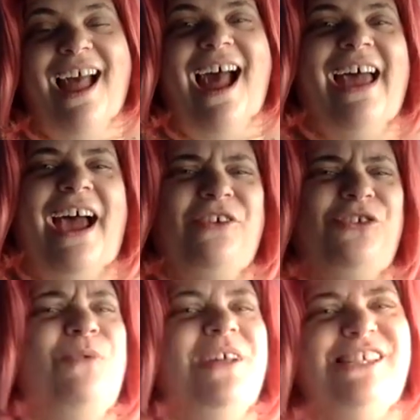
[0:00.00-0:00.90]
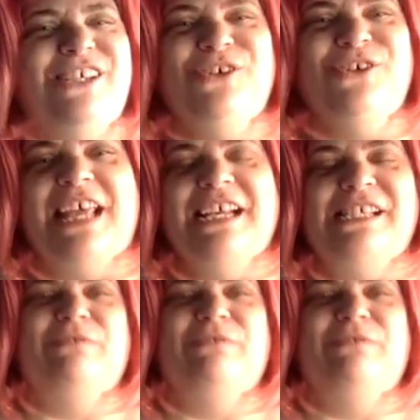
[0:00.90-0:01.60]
I also wanted to use that as a